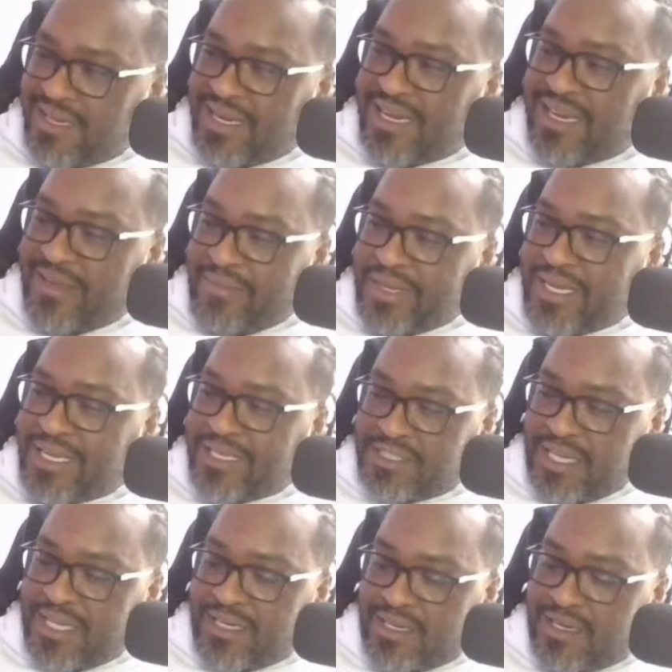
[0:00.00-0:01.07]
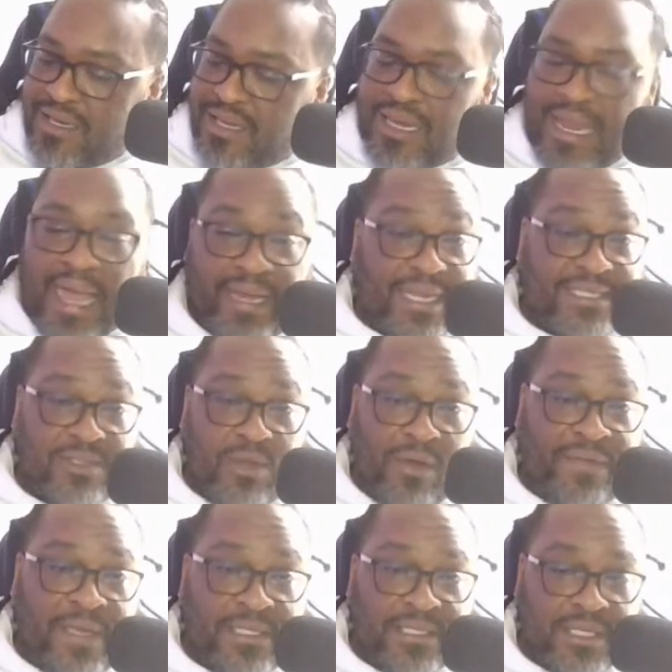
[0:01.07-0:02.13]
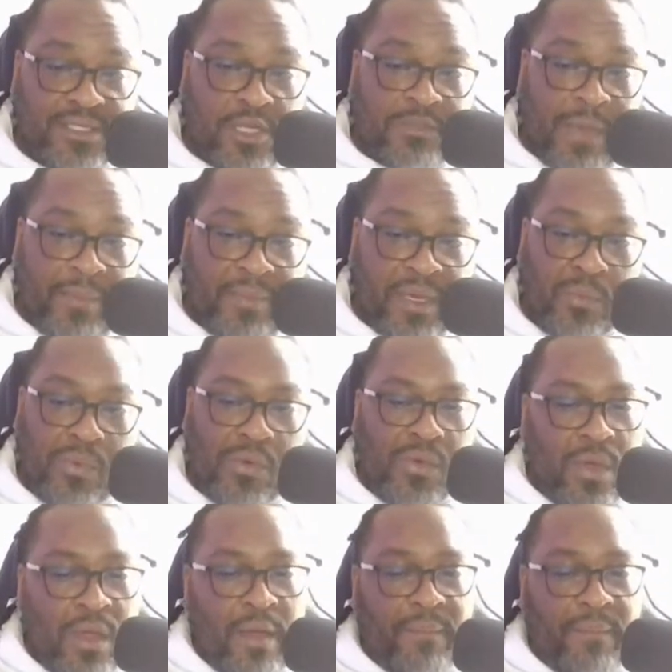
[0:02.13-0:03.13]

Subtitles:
Lemon and Jay Dunn. Like, that's no offense because those are my people.